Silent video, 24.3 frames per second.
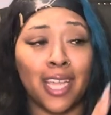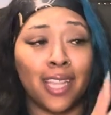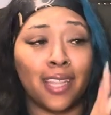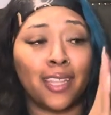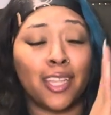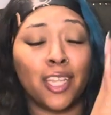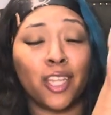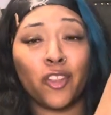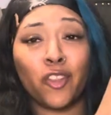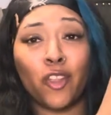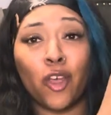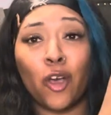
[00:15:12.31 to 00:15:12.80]

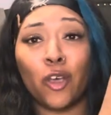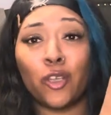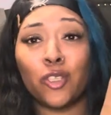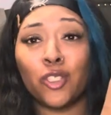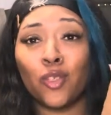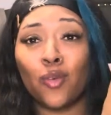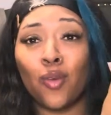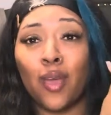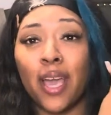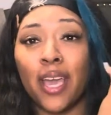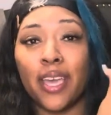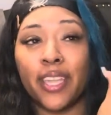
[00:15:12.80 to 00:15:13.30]
that's also
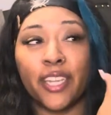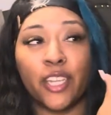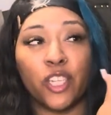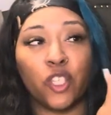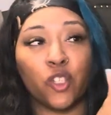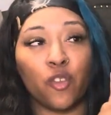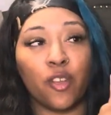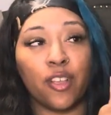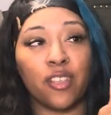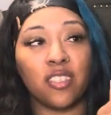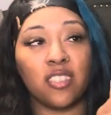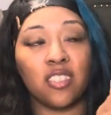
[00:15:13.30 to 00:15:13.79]
kind of
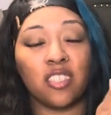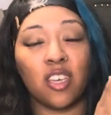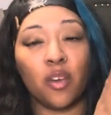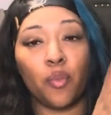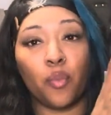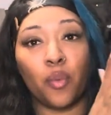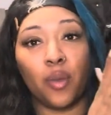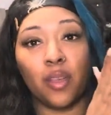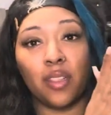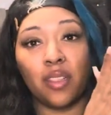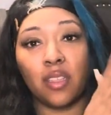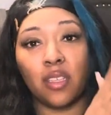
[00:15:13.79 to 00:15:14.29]
dressed up
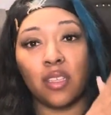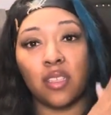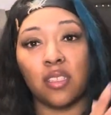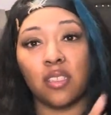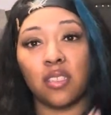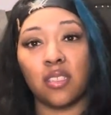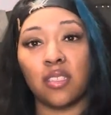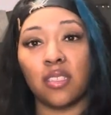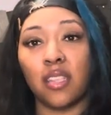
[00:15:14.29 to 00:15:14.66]
with this.